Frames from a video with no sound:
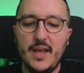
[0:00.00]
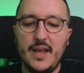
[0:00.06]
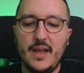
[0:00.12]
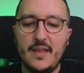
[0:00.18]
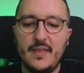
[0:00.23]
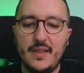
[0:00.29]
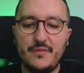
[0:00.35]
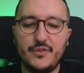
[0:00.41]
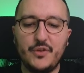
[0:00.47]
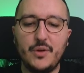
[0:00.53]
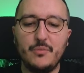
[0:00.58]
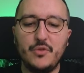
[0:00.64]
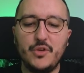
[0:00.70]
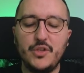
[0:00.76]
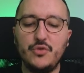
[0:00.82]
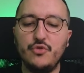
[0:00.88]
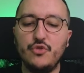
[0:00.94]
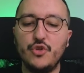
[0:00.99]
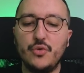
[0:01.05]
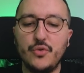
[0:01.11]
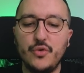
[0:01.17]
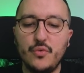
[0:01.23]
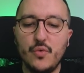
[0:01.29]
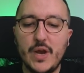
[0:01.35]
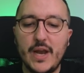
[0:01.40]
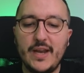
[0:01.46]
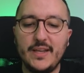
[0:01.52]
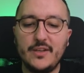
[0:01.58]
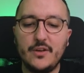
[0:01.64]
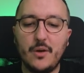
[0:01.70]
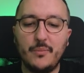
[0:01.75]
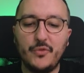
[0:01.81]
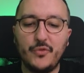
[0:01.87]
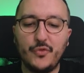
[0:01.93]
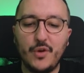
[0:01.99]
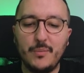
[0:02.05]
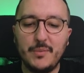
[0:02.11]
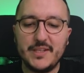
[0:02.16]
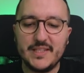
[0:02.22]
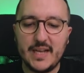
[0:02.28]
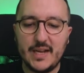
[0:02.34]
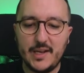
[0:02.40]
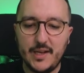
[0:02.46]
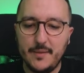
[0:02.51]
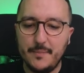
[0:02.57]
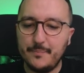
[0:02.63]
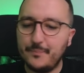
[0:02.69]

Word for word: and after I'm going to show you where it comes from exactly.